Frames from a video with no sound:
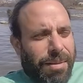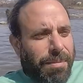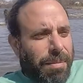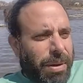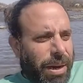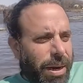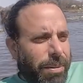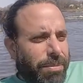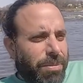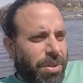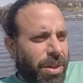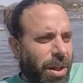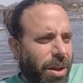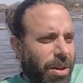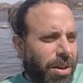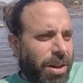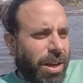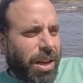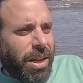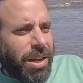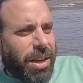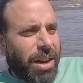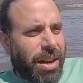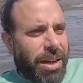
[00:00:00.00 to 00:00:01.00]
But I'm
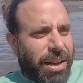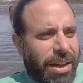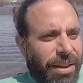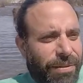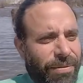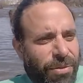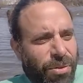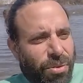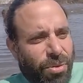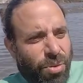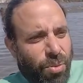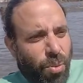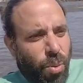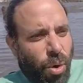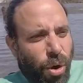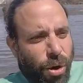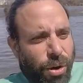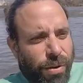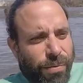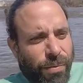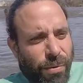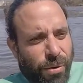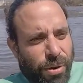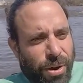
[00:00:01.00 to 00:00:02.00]
talking like if you
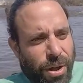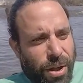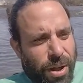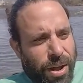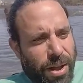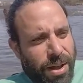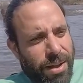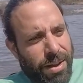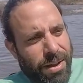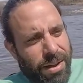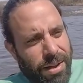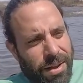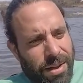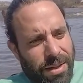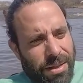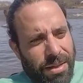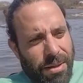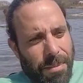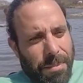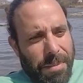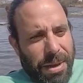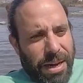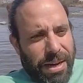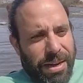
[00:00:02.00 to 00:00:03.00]
work for the
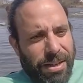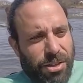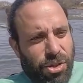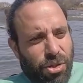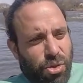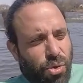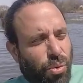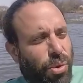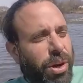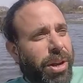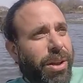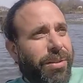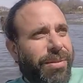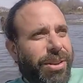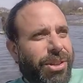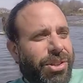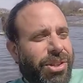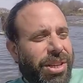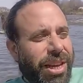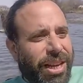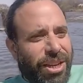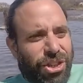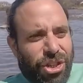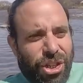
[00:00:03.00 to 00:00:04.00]
Ministry of
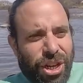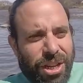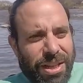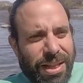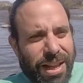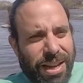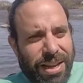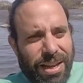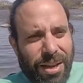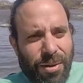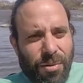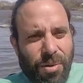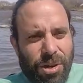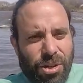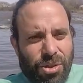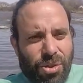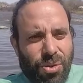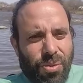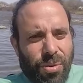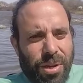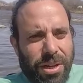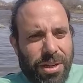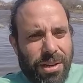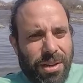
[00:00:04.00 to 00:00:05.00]
Education, like he was
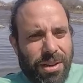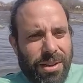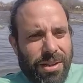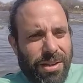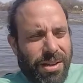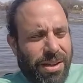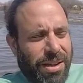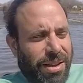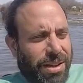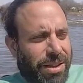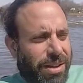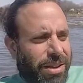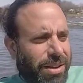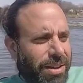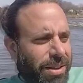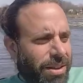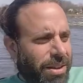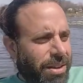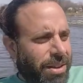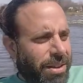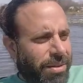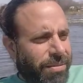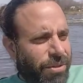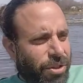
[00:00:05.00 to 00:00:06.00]
doing.
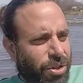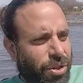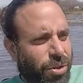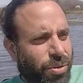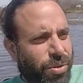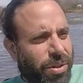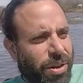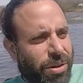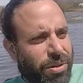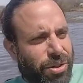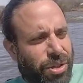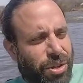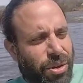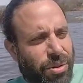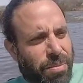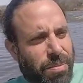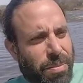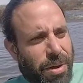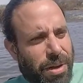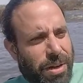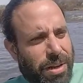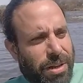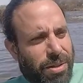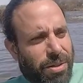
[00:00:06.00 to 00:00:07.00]
For sure, there's good
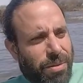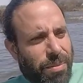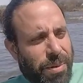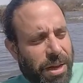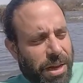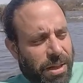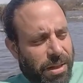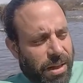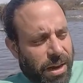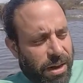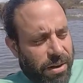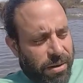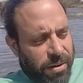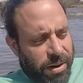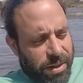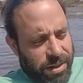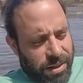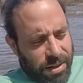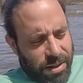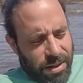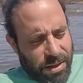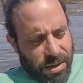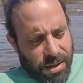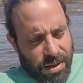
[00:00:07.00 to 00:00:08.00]
money to make there, and
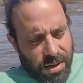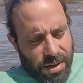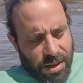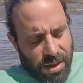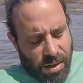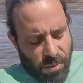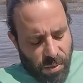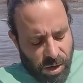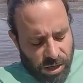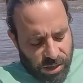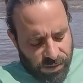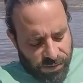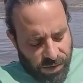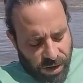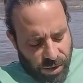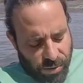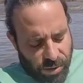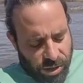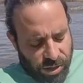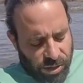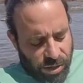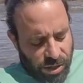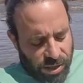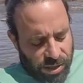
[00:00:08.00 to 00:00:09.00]
he was
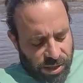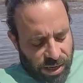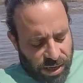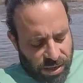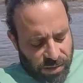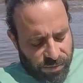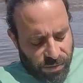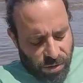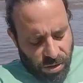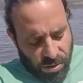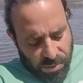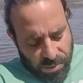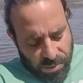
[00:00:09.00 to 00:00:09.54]
very successful.